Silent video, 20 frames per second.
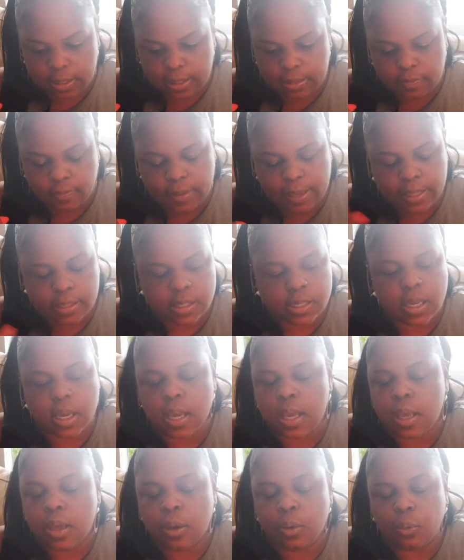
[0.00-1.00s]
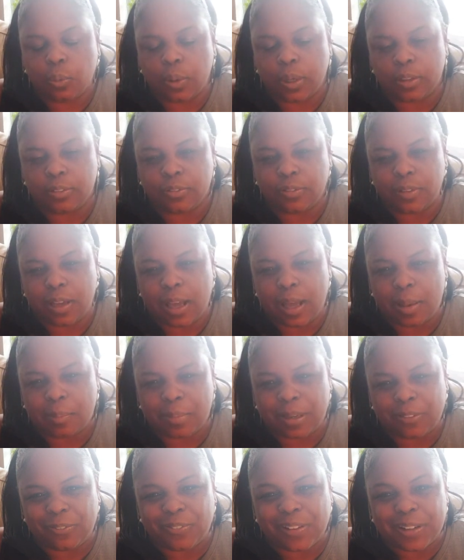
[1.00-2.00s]
event with
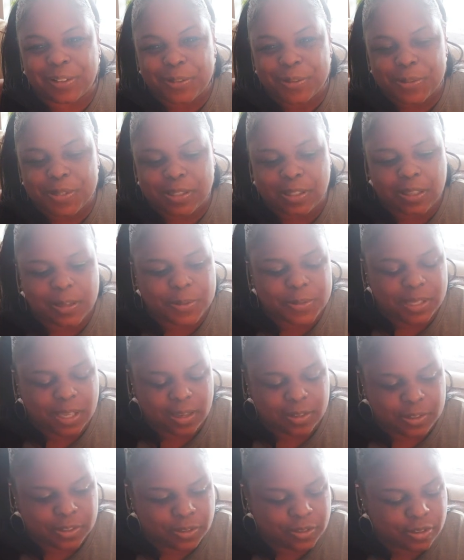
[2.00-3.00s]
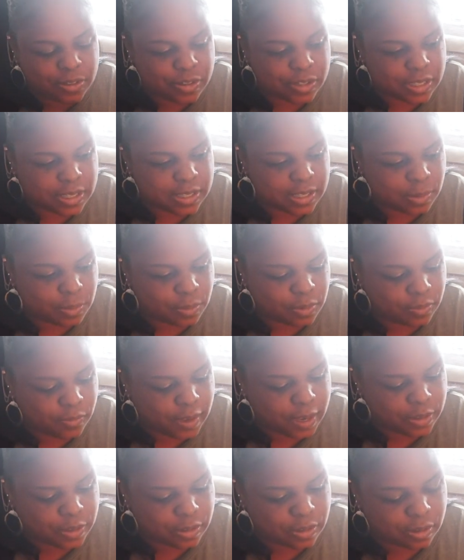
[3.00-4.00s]
my friend who's a ghost hunter, and she's a
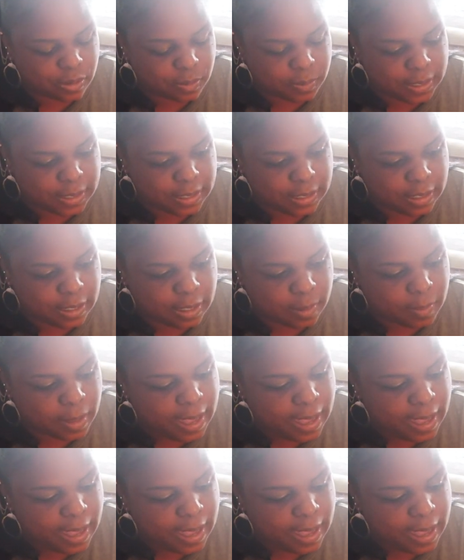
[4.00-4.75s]
professional medium.